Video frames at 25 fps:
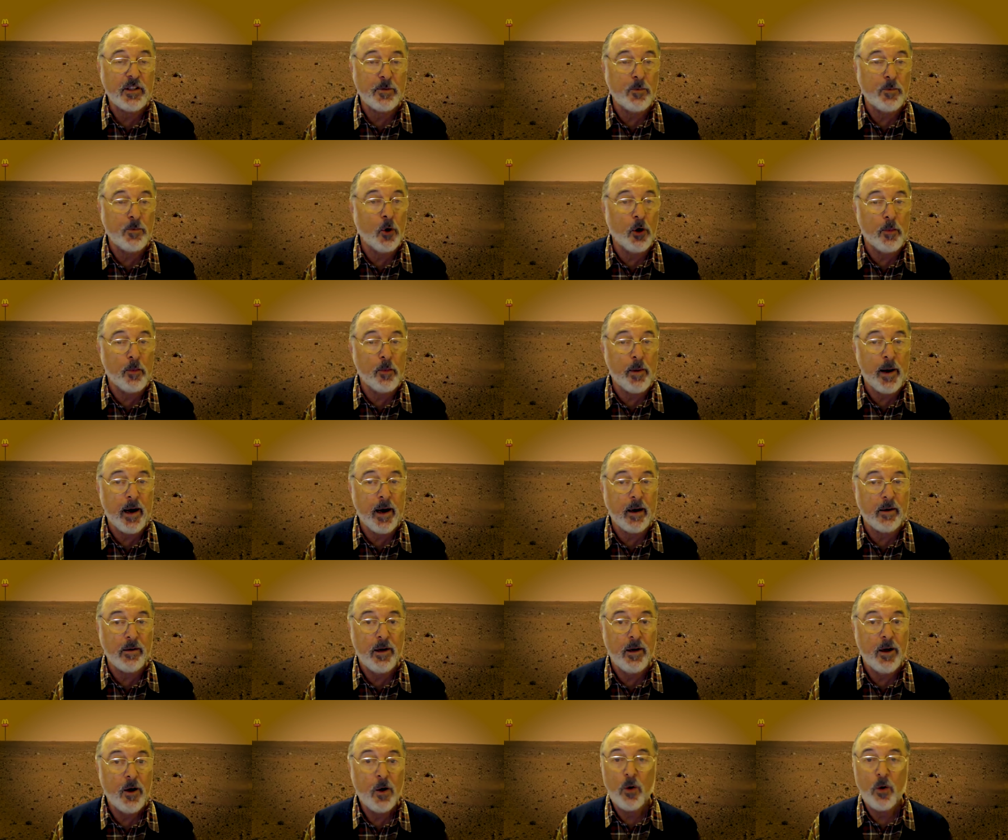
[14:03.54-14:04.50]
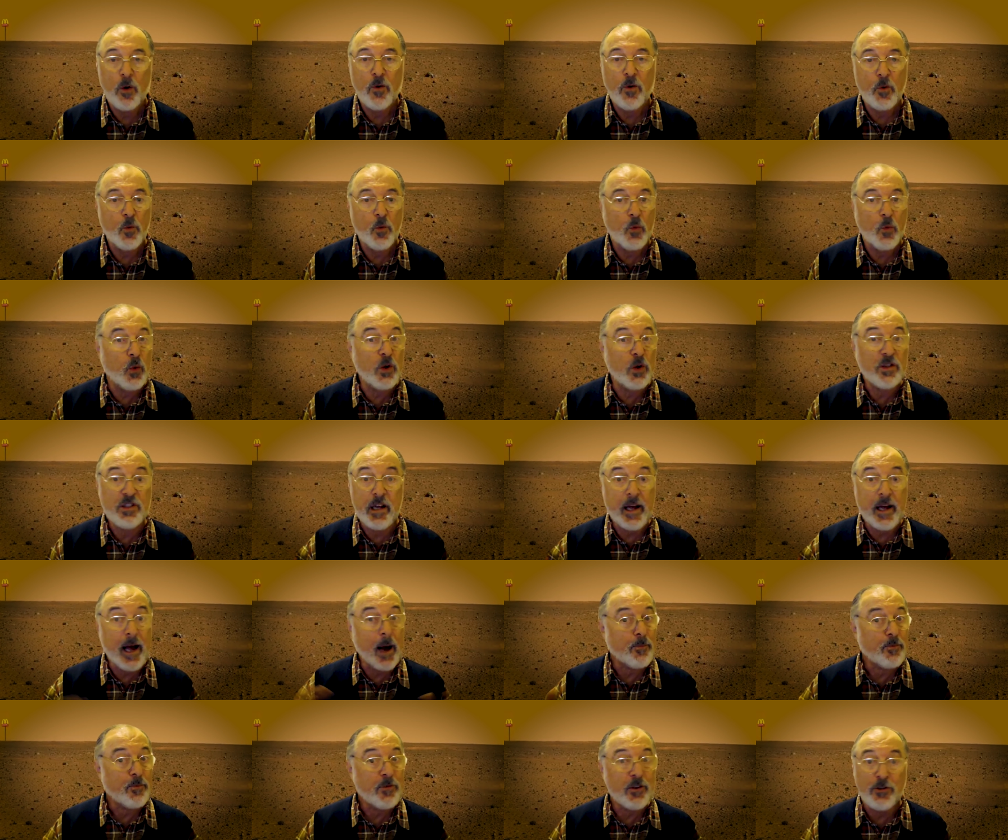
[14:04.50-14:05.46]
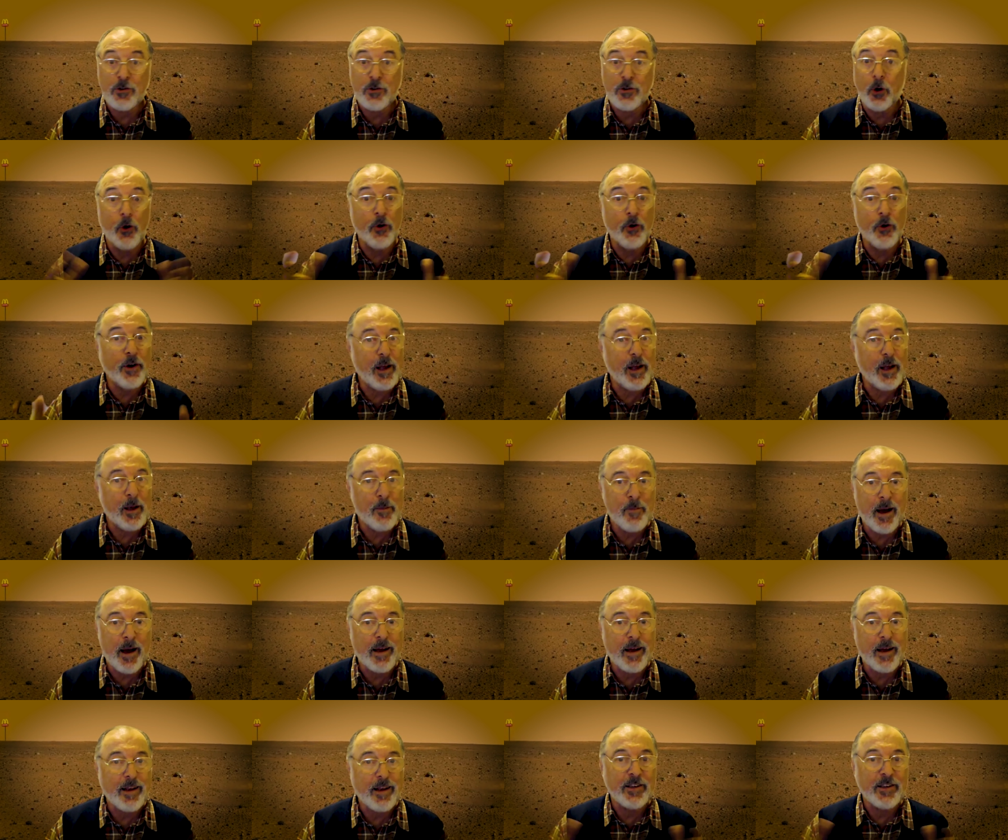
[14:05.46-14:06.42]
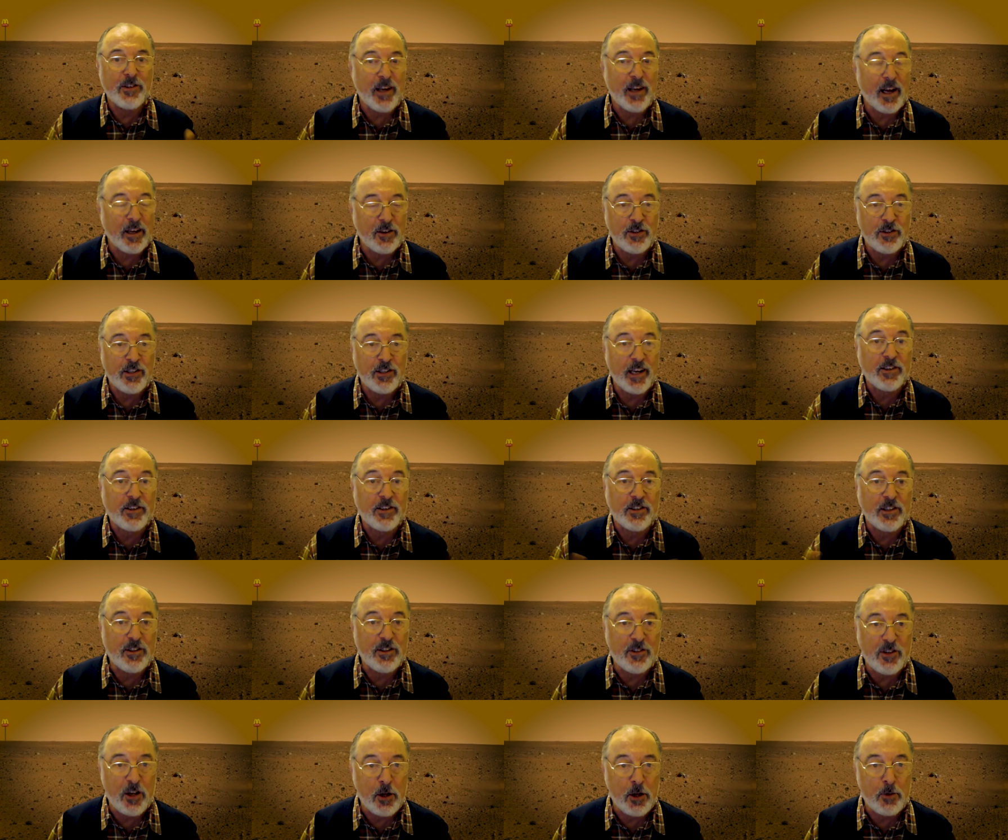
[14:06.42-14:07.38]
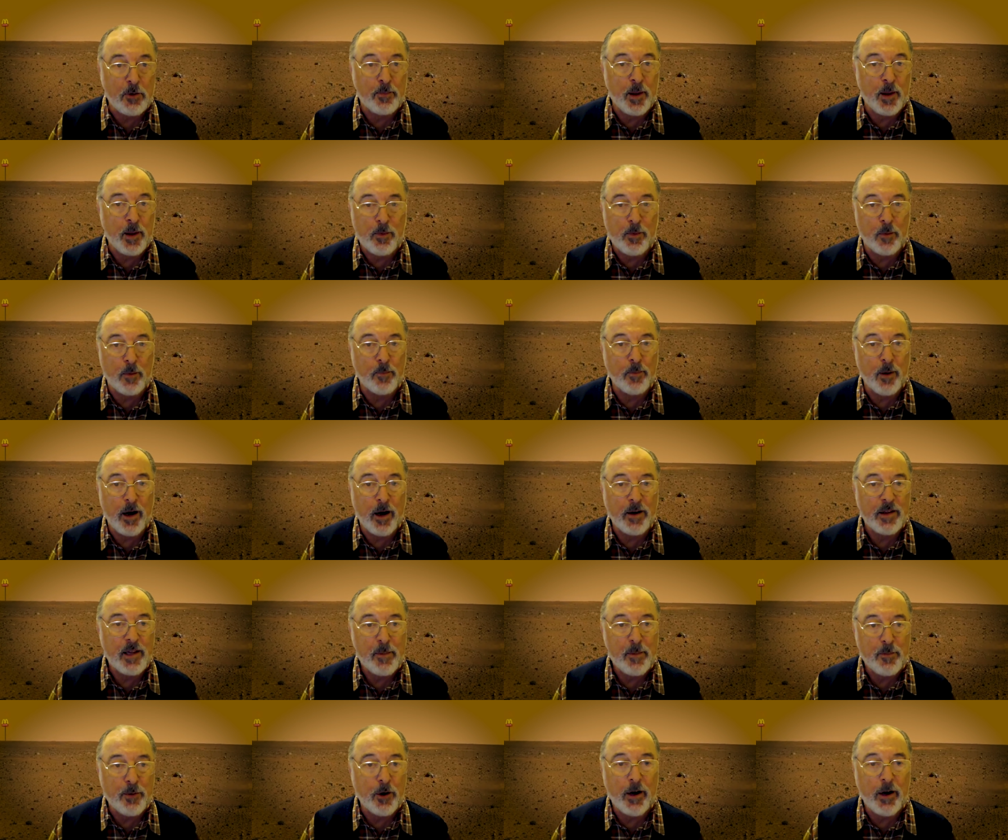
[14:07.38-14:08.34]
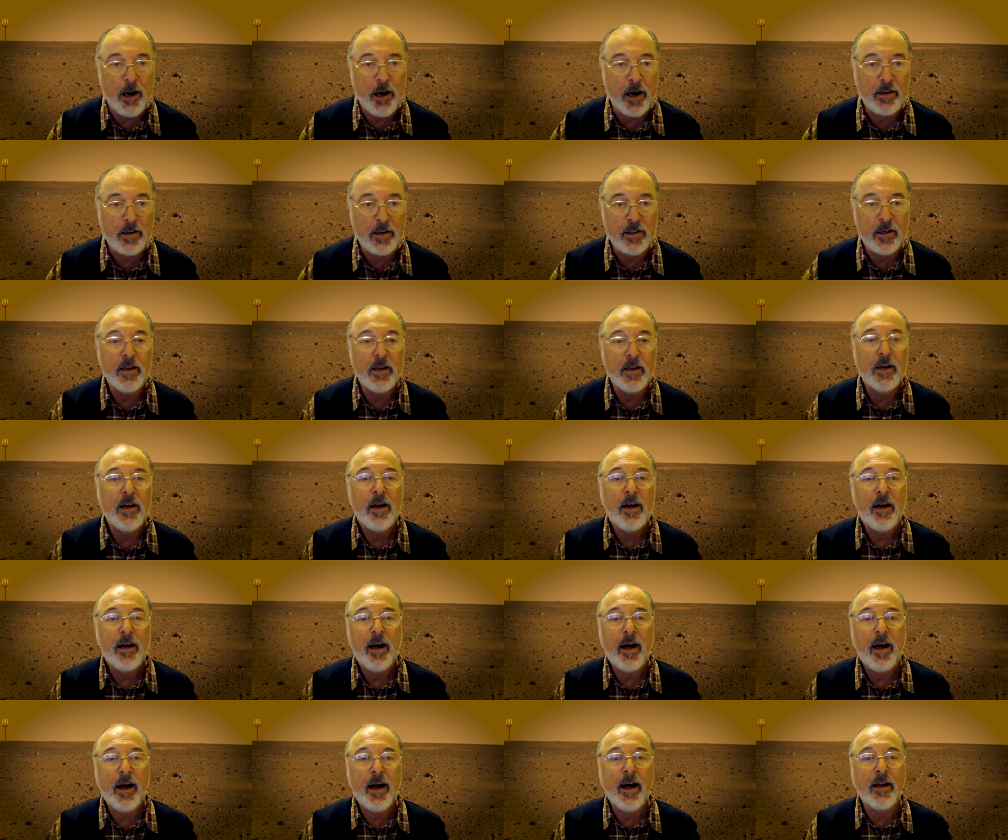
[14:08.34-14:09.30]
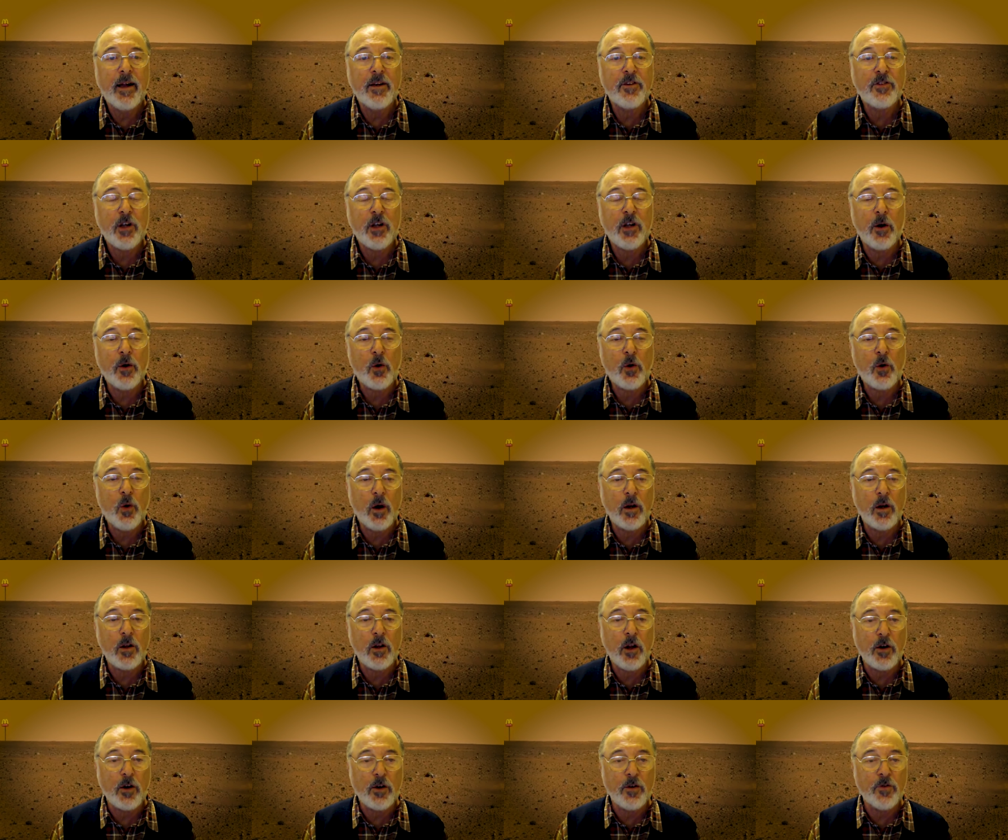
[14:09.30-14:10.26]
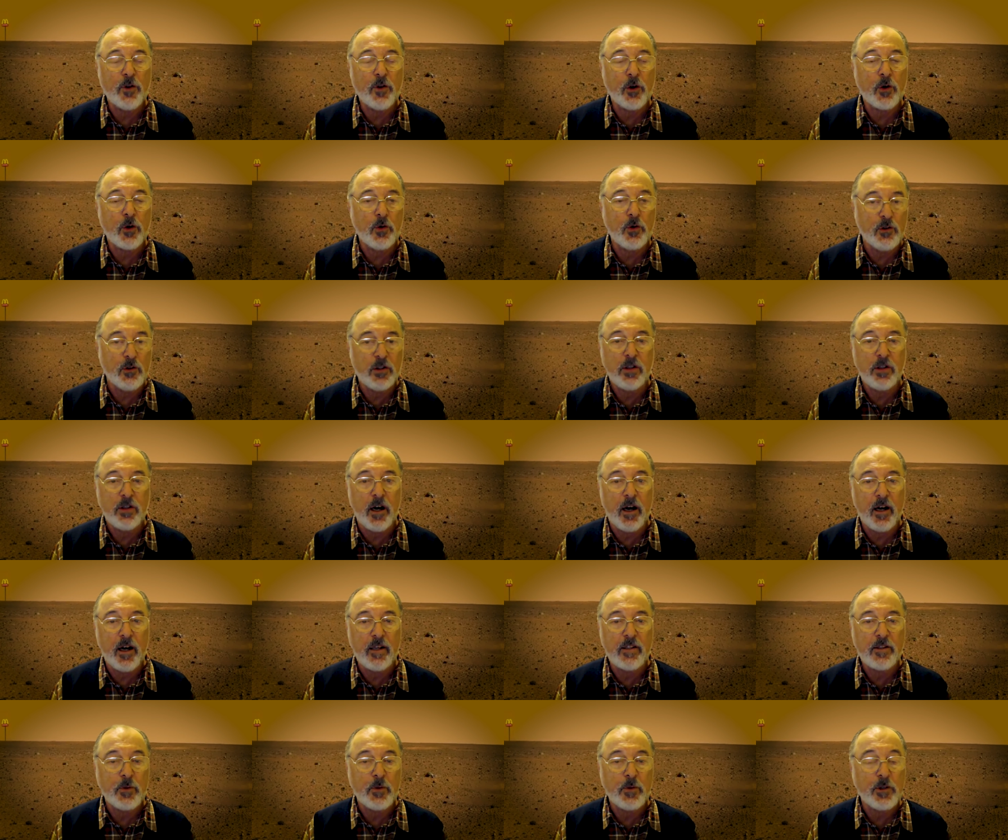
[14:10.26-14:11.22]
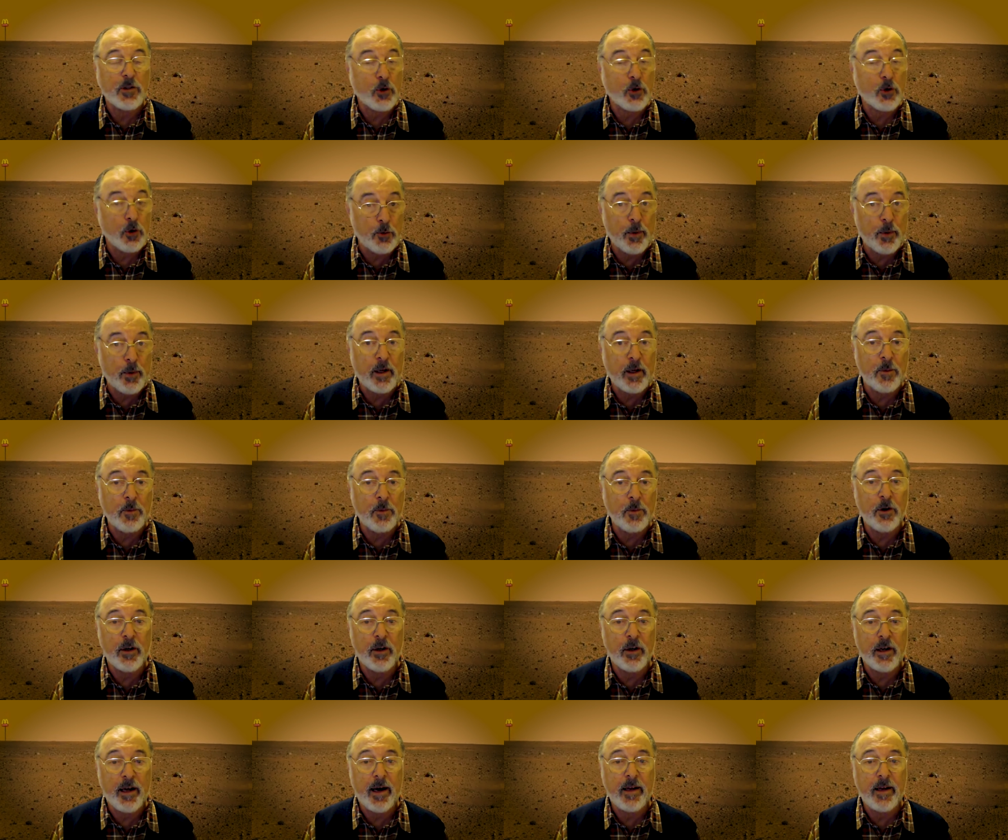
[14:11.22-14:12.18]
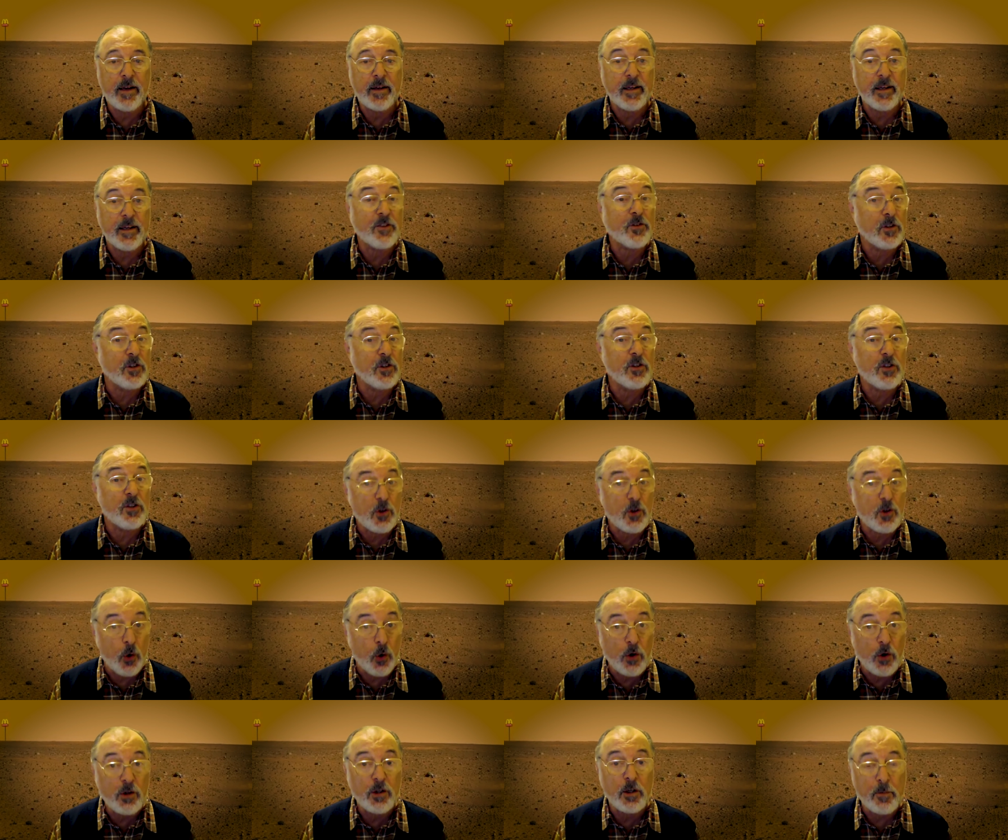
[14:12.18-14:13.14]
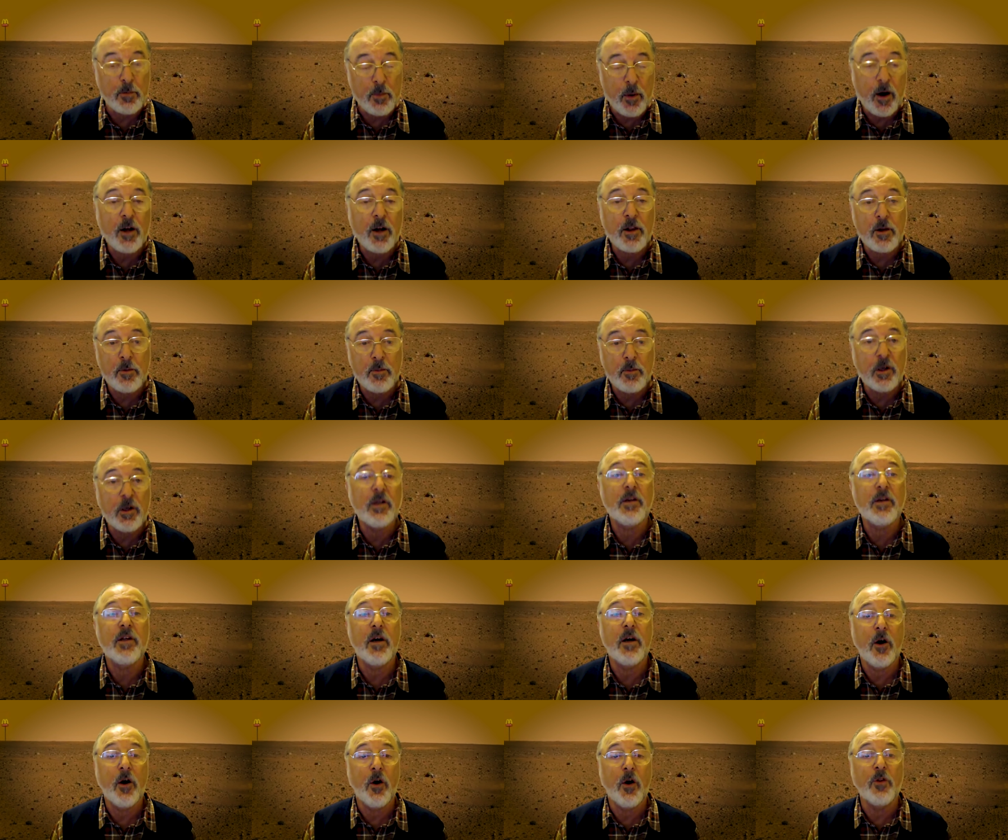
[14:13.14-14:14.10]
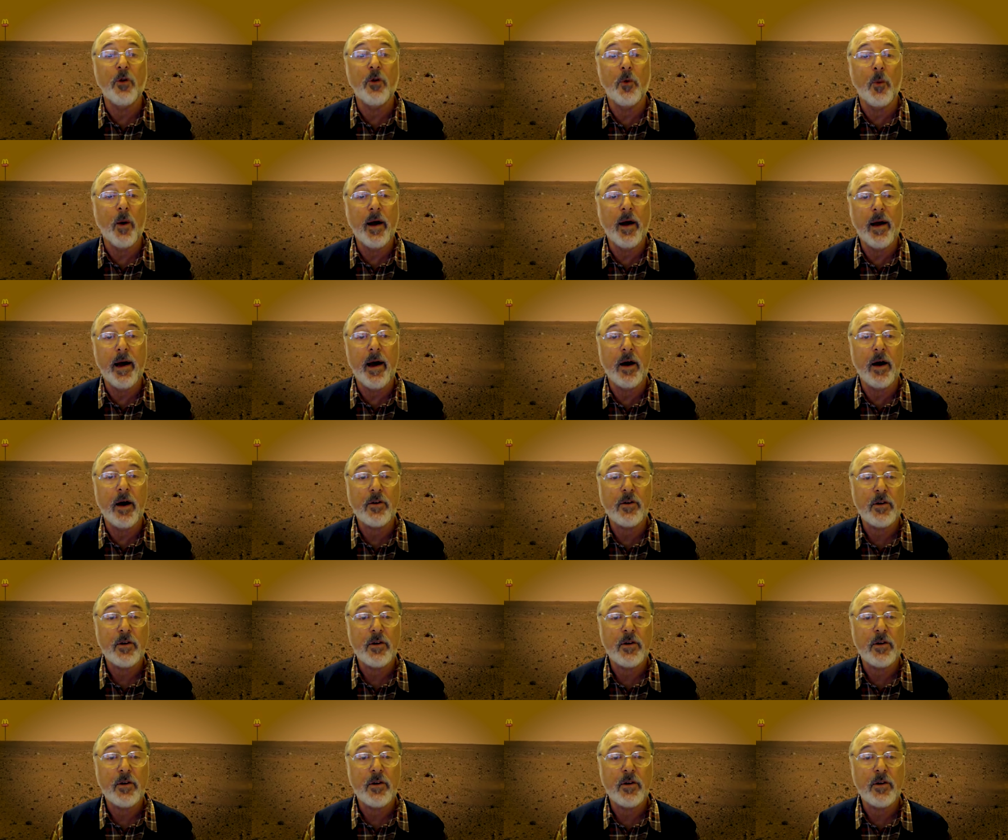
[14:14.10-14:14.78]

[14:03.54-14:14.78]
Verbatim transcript: more about whizzing up the story and making it sound sexy so that people buy their product. And so, quite a lot of the good science, which could be communicated, gets distorted by the media on the way out.